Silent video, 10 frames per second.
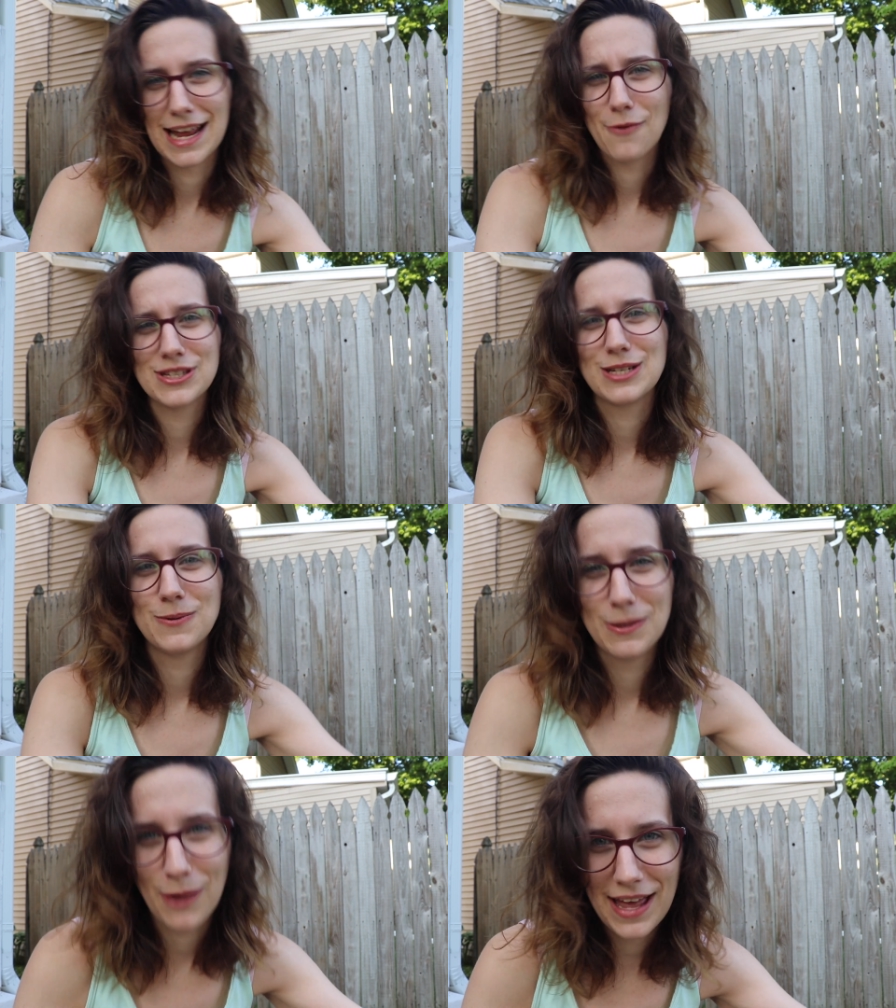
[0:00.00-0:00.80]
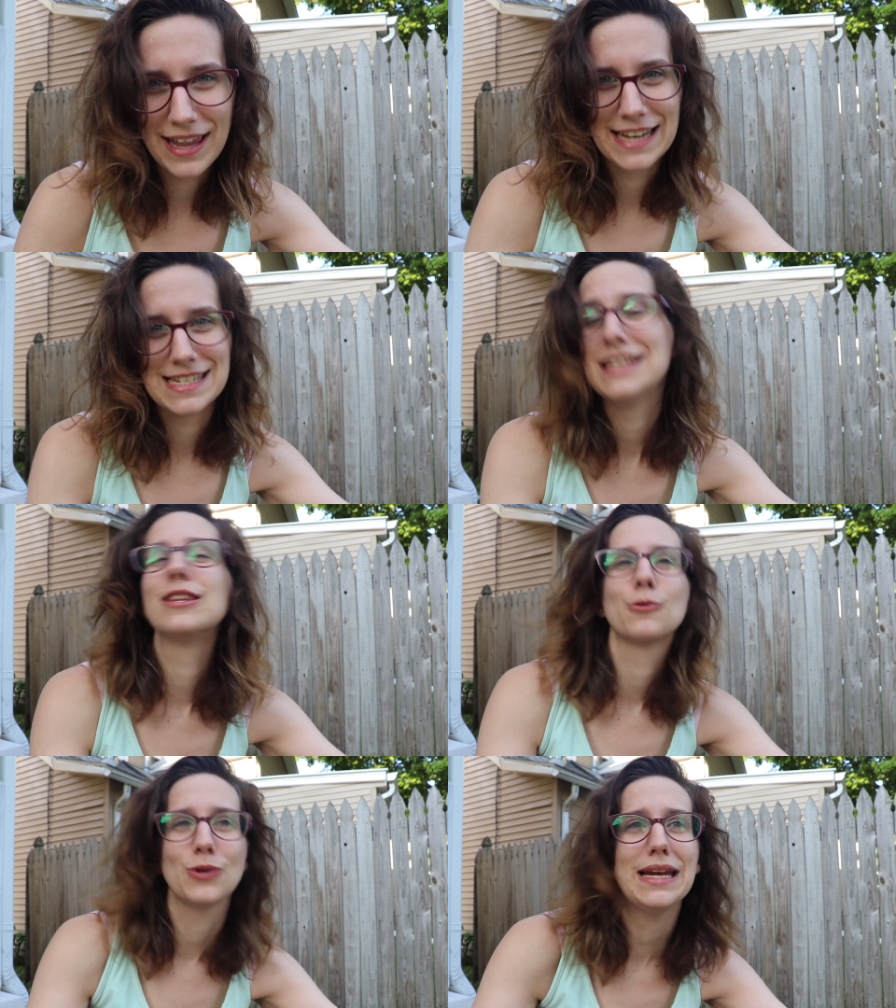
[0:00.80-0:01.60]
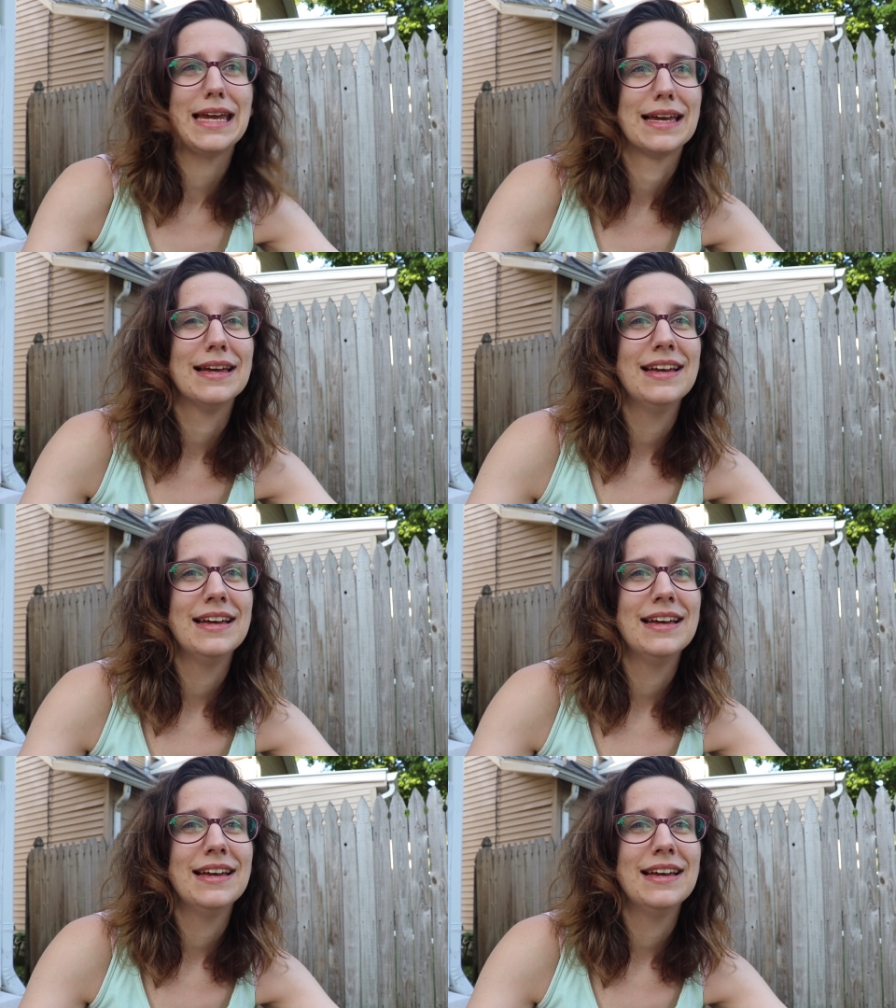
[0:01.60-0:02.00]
and I was doing well. I did three.